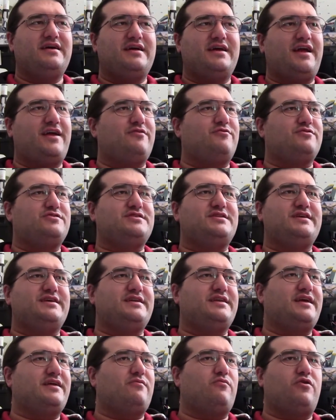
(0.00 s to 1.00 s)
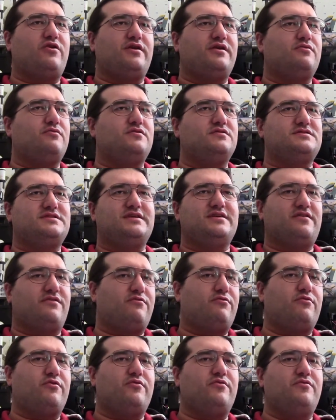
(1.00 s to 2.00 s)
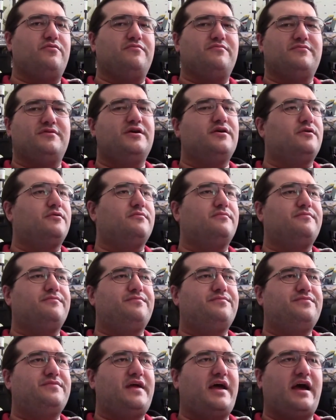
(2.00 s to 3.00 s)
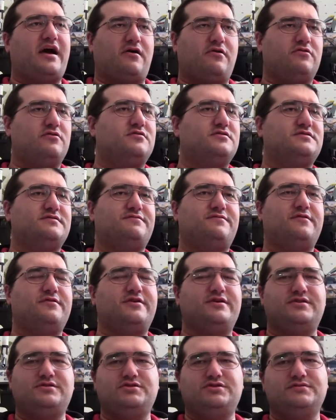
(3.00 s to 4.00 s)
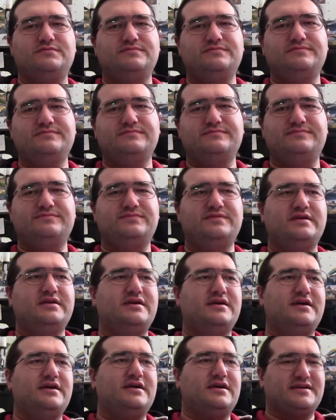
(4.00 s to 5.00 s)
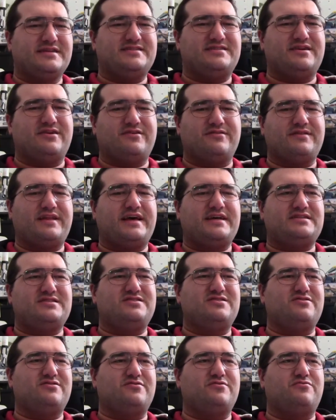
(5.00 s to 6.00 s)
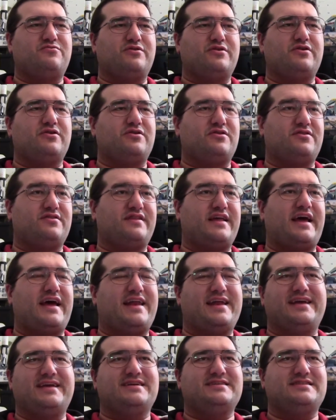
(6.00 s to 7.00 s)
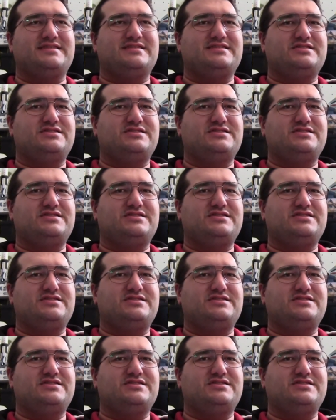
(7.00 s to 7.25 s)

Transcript: interested and wanting to sit through hours of footage. So that's sort of where that is.